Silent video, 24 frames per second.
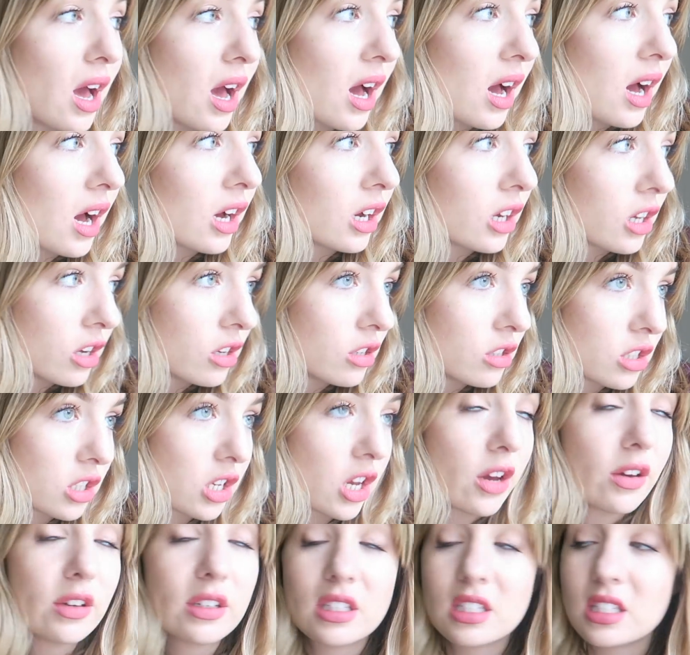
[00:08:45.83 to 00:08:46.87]
are going to
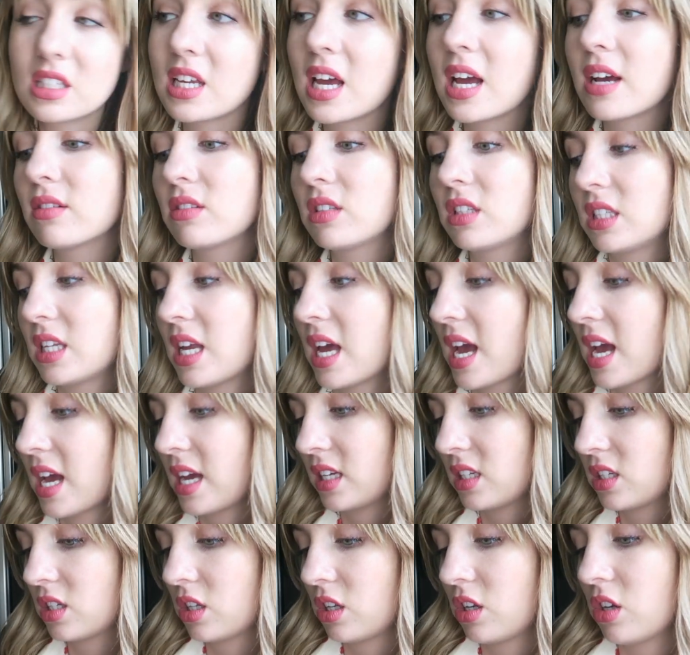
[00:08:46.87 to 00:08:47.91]
go into town
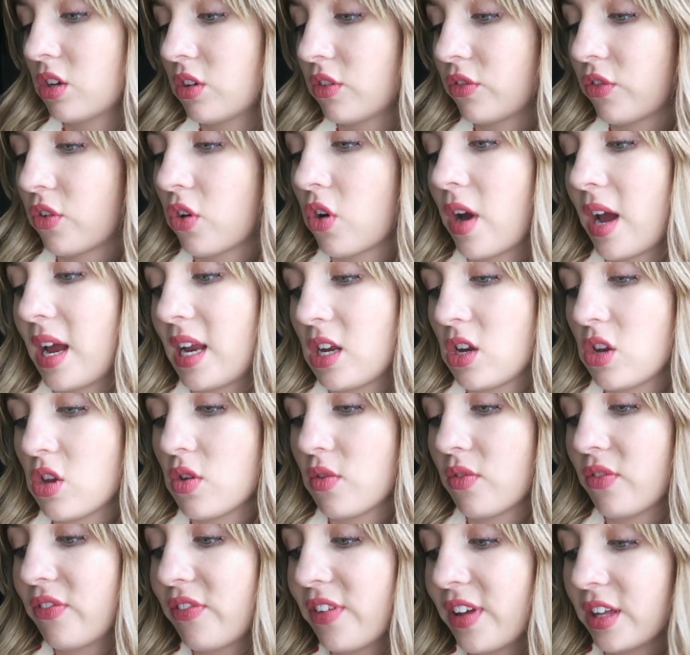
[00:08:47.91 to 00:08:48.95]
today to look for a
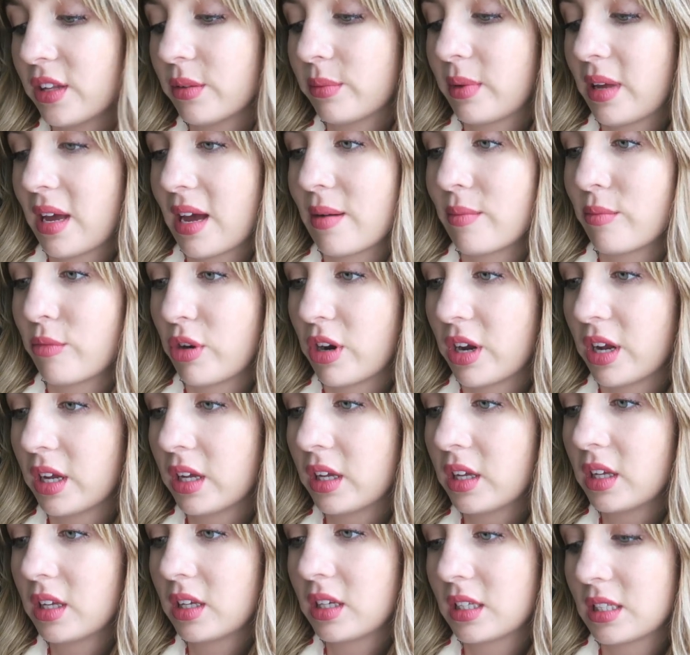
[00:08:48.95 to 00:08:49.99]
new film camera
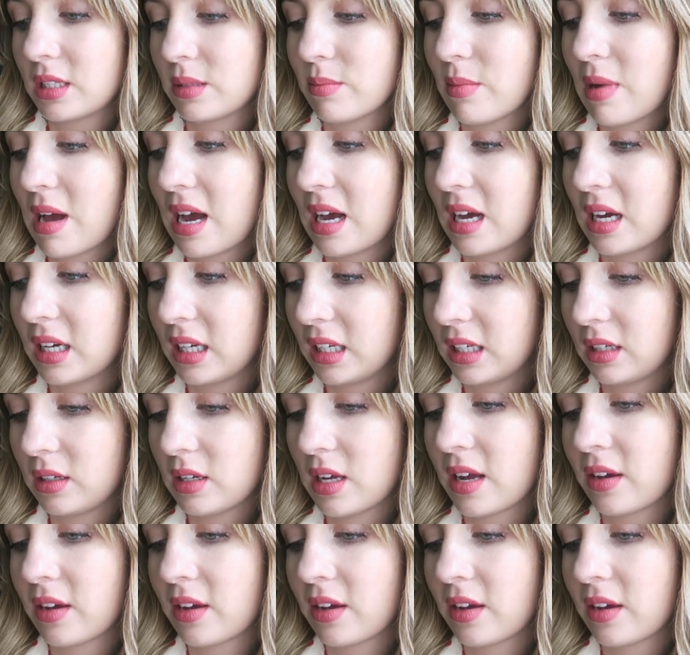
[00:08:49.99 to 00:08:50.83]
because mine,